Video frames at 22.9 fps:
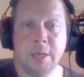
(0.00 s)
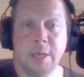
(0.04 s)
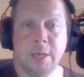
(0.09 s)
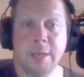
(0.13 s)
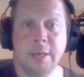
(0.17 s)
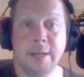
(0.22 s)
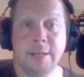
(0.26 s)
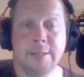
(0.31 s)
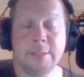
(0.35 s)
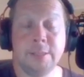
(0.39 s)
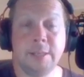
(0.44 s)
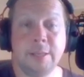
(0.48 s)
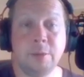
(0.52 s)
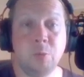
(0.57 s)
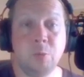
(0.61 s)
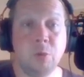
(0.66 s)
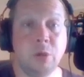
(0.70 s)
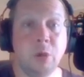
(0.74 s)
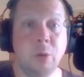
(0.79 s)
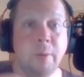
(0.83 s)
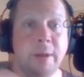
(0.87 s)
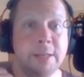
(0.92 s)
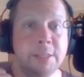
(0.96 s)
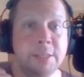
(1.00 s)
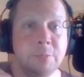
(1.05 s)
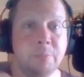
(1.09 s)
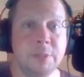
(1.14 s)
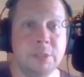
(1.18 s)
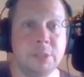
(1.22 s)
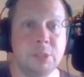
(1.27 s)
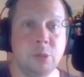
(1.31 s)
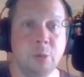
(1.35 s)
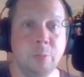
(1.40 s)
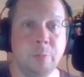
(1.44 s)
And I was like, well, go ask
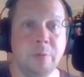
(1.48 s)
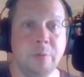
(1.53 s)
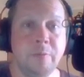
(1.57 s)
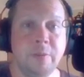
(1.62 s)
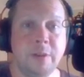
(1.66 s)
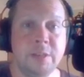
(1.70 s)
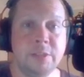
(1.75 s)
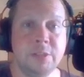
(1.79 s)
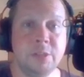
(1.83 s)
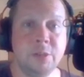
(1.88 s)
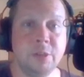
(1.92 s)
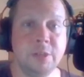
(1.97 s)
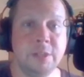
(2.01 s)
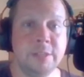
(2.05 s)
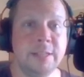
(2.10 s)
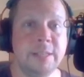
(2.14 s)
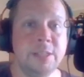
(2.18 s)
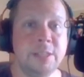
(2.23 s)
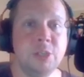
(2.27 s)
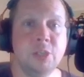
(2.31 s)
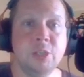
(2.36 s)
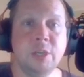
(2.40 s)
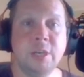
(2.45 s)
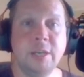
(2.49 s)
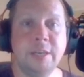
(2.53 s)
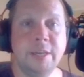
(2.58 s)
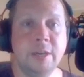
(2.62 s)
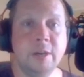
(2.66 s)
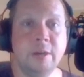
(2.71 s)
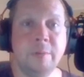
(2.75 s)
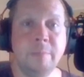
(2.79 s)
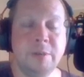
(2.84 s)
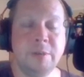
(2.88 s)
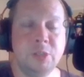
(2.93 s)
my supervisor because I just got
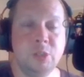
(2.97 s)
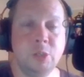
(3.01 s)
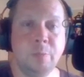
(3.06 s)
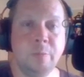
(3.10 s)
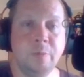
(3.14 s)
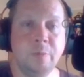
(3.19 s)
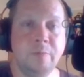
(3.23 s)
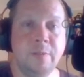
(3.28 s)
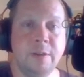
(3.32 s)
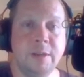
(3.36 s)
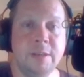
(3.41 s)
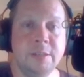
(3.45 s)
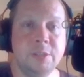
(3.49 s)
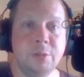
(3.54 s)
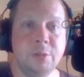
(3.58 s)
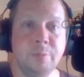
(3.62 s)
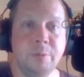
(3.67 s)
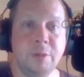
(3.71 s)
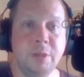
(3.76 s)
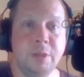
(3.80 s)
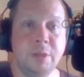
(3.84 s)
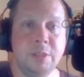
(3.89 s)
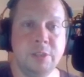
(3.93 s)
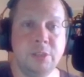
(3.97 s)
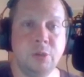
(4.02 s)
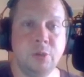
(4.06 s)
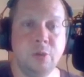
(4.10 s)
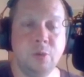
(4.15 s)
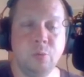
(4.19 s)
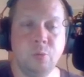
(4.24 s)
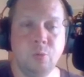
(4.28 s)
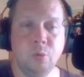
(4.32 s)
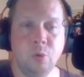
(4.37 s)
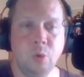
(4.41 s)
yelled at my supervisor because,
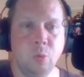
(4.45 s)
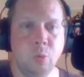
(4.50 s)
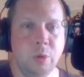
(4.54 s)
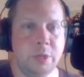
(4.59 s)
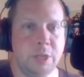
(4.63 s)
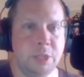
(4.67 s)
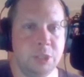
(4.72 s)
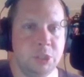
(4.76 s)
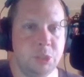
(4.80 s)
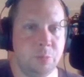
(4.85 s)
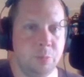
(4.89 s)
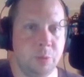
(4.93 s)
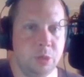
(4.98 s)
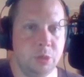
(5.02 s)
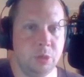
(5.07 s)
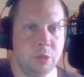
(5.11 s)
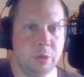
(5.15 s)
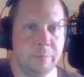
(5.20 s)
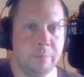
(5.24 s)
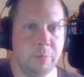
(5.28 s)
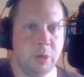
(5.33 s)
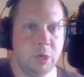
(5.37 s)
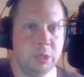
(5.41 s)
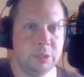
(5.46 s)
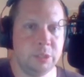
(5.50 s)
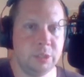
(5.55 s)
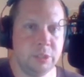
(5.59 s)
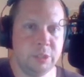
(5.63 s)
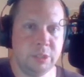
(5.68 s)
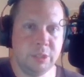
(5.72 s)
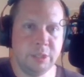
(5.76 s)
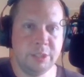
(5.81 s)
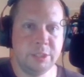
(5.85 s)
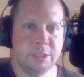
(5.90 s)
no one can speak to the
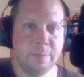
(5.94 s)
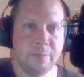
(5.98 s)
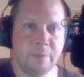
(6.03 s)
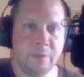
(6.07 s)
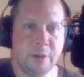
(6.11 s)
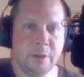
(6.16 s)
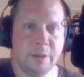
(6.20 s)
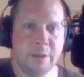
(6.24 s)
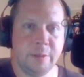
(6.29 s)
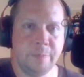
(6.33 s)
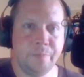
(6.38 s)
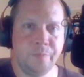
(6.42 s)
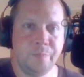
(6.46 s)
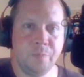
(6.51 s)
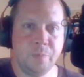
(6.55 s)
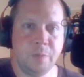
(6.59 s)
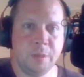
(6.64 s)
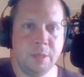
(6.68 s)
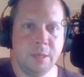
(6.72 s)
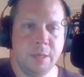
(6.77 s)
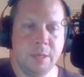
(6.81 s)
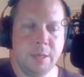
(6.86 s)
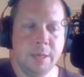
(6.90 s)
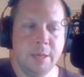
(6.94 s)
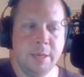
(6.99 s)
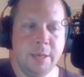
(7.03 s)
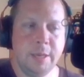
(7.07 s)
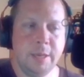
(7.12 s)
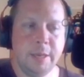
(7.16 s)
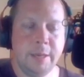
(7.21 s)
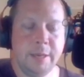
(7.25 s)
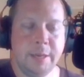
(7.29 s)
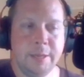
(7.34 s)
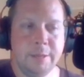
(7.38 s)
bosses except for him.
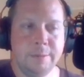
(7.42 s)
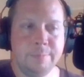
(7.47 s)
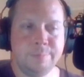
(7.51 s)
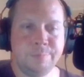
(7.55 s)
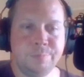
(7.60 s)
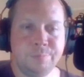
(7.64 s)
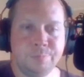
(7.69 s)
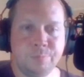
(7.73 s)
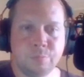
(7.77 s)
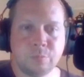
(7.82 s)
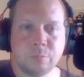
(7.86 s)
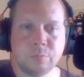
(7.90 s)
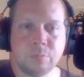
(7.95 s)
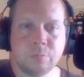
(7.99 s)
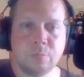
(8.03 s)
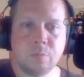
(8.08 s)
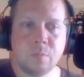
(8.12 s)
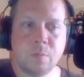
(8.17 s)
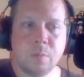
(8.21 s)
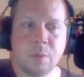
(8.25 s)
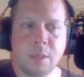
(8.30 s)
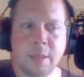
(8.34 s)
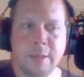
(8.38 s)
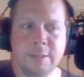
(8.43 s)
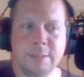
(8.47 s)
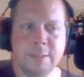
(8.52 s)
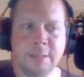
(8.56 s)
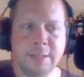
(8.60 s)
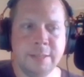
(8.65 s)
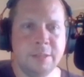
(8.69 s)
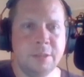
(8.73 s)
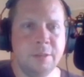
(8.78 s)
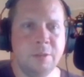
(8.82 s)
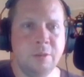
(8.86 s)
And he's
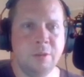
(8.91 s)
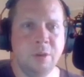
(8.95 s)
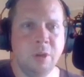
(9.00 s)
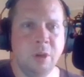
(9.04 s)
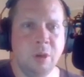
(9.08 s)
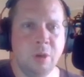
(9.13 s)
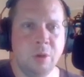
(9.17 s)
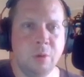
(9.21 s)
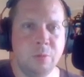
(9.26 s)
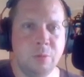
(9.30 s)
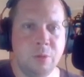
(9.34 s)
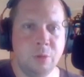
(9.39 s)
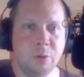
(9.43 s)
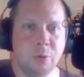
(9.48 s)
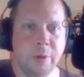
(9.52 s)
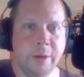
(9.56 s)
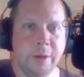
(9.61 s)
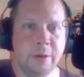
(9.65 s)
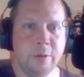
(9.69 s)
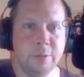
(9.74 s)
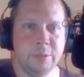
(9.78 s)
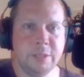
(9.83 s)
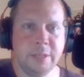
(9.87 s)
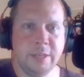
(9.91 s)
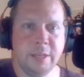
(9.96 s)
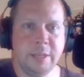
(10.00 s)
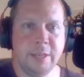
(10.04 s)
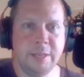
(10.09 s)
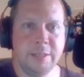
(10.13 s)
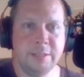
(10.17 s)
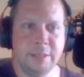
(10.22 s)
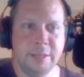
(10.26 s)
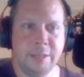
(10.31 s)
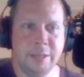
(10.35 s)
like, no, the grader said
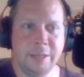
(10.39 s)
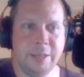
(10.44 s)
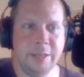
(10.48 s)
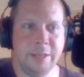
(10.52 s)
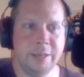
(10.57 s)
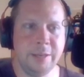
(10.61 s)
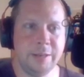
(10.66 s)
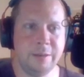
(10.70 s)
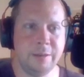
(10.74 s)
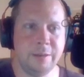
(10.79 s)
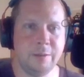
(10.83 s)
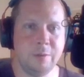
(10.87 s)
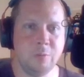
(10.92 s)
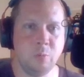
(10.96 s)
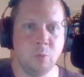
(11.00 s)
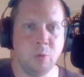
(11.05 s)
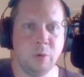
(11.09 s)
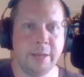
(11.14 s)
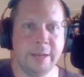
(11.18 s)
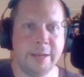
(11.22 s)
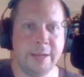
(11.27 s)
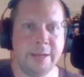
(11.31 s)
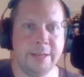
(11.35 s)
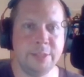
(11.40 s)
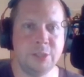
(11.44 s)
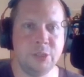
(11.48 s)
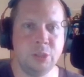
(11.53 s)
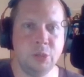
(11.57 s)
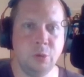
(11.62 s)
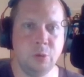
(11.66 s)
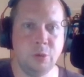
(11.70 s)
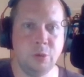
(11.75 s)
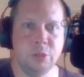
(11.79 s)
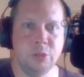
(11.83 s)
he's an idiot. Where to ask
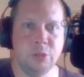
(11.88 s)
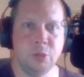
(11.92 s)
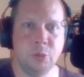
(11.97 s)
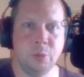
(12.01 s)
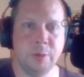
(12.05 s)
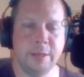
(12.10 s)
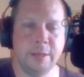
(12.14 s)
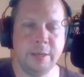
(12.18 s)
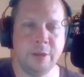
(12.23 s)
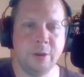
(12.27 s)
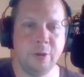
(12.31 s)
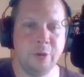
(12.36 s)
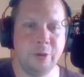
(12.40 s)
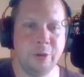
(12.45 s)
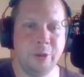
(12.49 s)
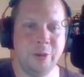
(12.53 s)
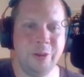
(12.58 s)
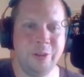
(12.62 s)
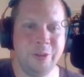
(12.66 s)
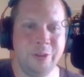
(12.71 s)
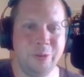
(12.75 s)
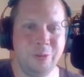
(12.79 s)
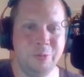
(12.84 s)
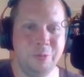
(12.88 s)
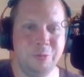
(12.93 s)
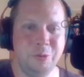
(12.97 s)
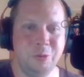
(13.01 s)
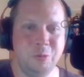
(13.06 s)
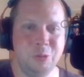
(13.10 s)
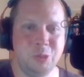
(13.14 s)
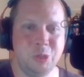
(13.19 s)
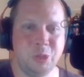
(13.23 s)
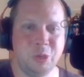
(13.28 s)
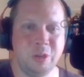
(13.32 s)
you because you were down here and
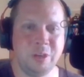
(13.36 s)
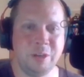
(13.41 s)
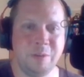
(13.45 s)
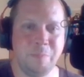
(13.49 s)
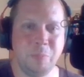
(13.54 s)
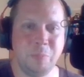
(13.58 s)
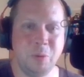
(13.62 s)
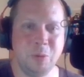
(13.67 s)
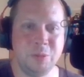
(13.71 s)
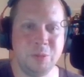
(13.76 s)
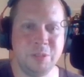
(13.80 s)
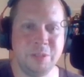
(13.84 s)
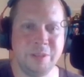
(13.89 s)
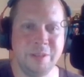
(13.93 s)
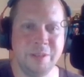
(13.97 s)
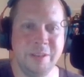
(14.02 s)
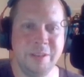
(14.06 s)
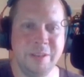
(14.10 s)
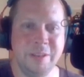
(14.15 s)
you saw it in person.